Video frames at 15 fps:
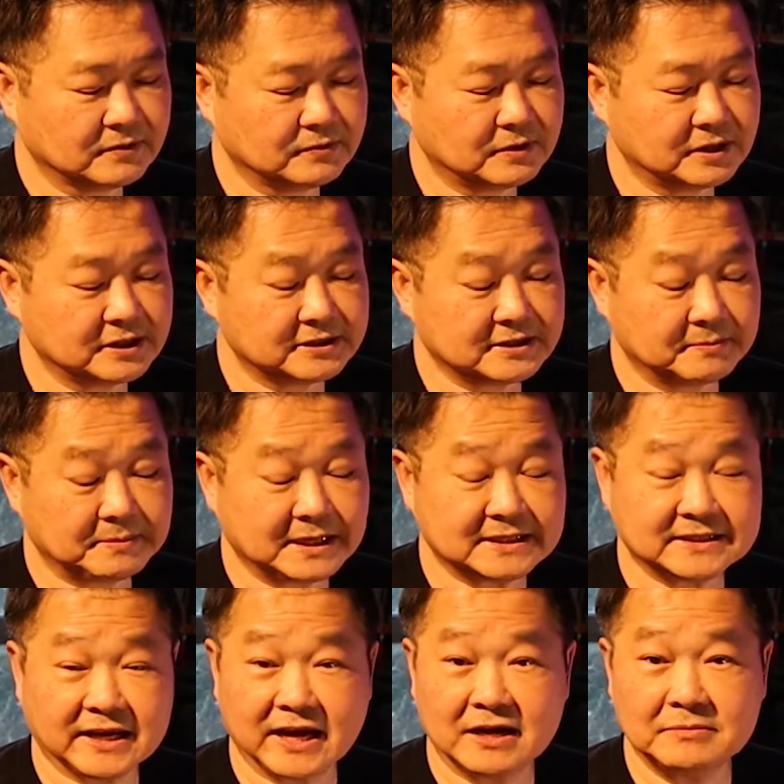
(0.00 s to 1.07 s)
what is the
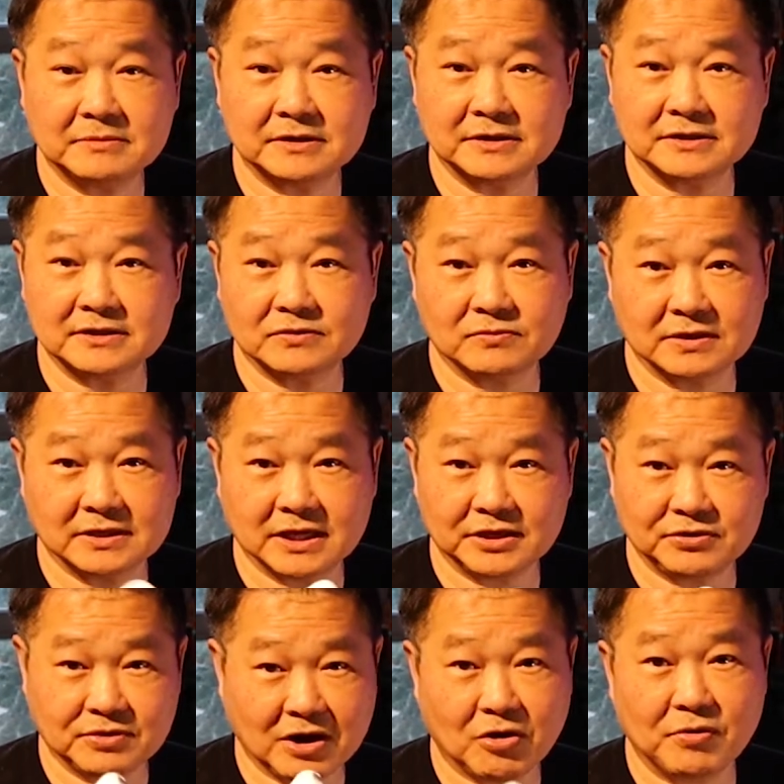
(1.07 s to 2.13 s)
best camera is the one
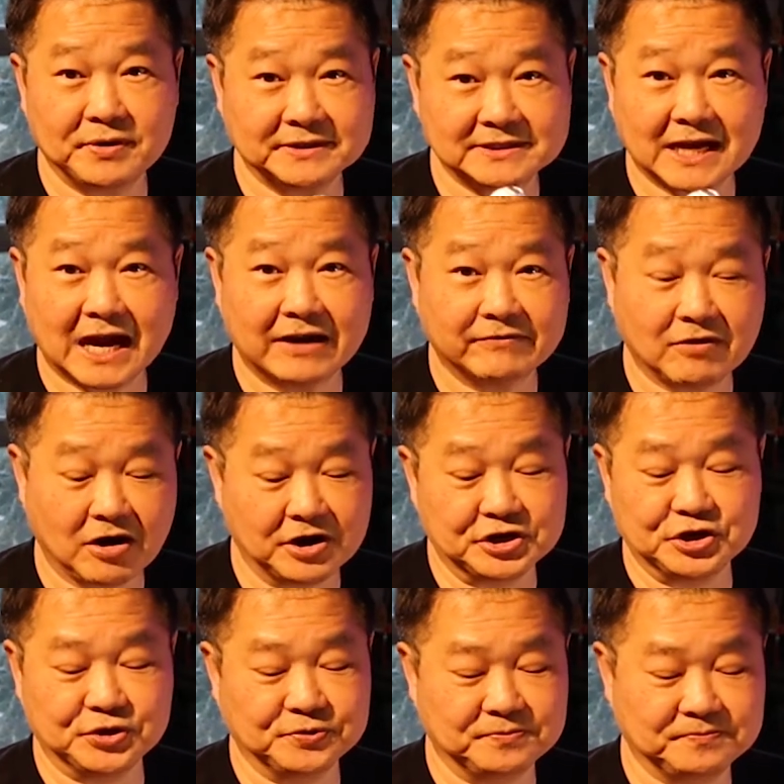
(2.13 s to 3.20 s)
that you always have
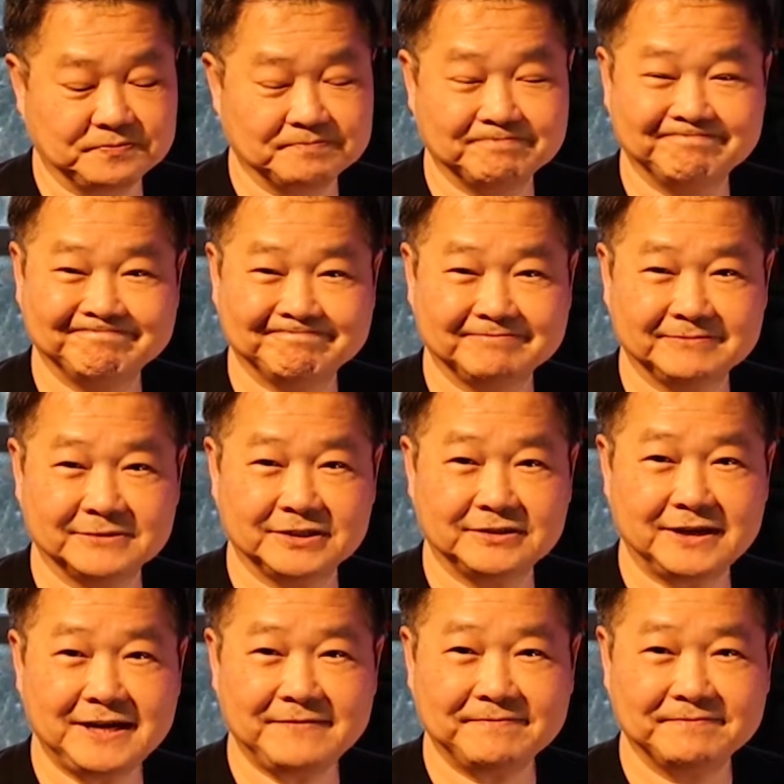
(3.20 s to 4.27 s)
on you.
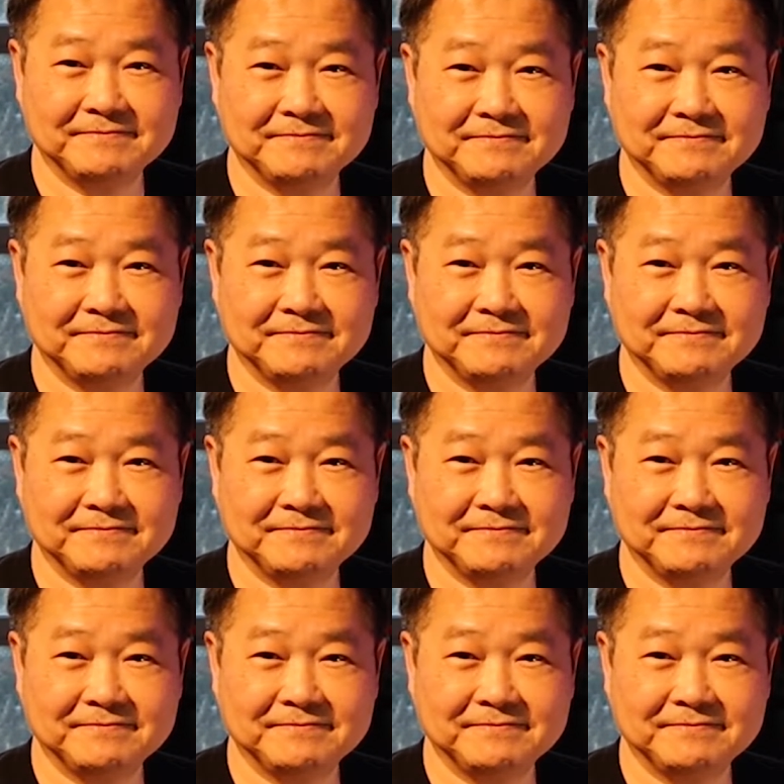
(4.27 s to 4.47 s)
All right?